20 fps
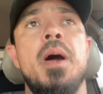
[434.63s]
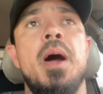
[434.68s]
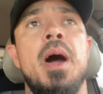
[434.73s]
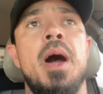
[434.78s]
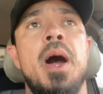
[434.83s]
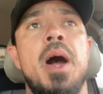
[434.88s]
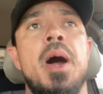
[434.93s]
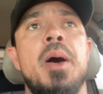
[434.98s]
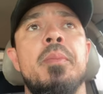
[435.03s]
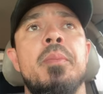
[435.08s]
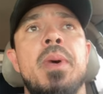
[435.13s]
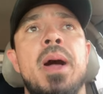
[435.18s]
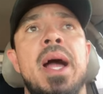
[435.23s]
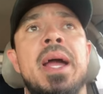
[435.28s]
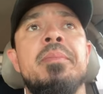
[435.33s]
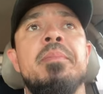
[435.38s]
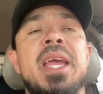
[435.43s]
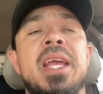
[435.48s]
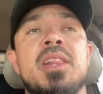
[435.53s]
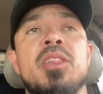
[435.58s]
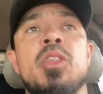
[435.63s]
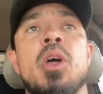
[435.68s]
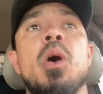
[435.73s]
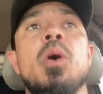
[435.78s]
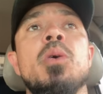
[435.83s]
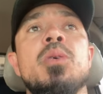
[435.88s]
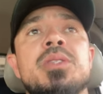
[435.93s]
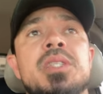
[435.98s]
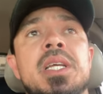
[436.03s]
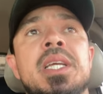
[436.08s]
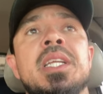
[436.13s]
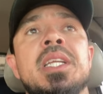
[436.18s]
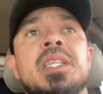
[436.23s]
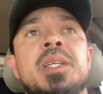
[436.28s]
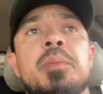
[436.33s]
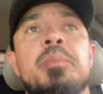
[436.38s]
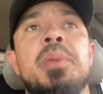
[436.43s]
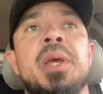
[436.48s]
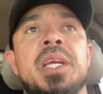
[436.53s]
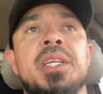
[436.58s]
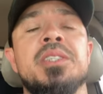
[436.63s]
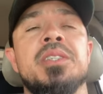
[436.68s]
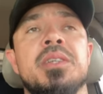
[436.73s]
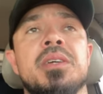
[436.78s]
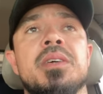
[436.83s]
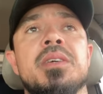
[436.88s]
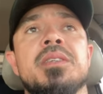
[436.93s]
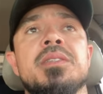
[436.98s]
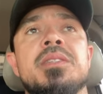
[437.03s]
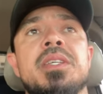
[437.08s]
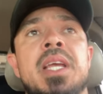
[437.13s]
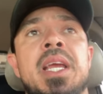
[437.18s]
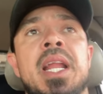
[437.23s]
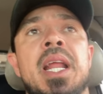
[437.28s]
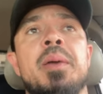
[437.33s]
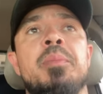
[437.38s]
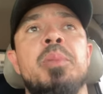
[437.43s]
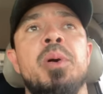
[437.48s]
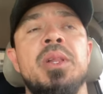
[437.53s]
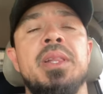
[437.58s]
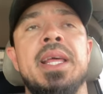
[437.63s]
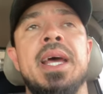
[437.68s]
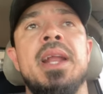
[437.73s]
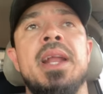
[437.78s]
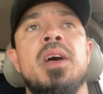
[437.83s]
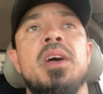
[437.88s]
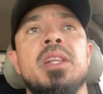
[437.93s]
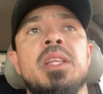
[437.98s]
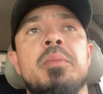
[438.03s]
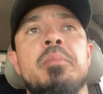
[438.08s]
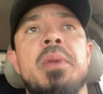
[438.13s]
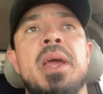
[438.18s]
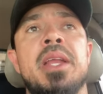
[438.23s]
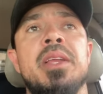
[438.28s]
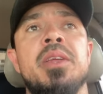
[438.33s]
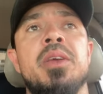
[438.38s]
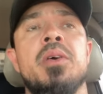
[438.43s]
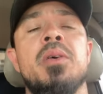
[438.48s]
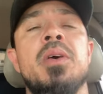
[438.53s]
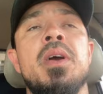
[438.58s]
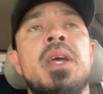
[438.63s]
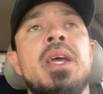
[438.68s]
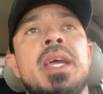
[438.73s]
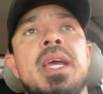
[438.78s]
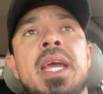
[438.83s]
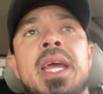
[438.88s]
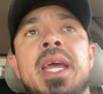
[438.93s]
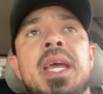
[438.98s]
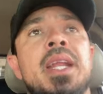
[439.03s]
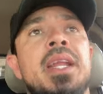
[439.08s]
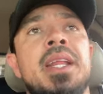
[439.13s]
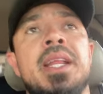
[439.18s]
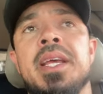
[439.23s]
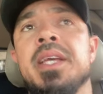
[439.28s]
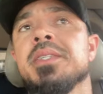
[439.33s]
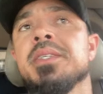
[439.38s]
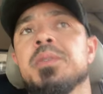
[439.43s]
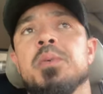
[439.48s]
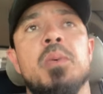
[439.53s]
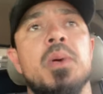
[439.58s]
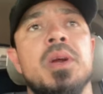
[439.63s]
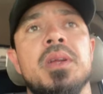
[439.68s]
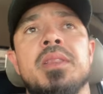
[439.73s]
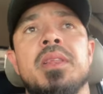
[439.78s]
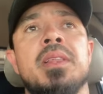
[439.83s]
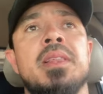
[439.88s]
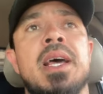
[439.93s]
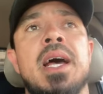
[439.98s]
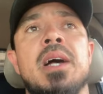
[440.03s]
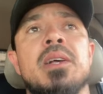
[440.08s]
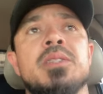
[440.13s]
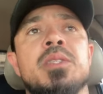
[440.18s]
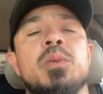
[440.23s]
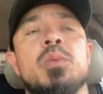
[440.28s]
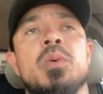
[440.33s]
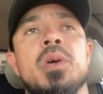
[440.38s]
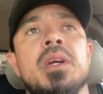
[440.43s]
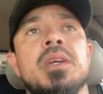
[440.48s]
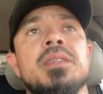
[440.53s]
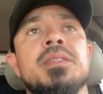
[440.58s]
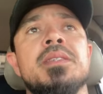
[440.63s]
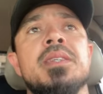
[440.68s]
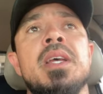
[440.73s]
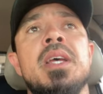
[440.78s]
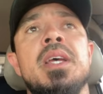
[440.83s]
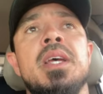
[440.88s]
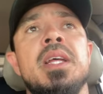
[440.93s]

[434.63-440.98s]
um, I make those into pictures and I put that on the menu, and it is worth a thousand words.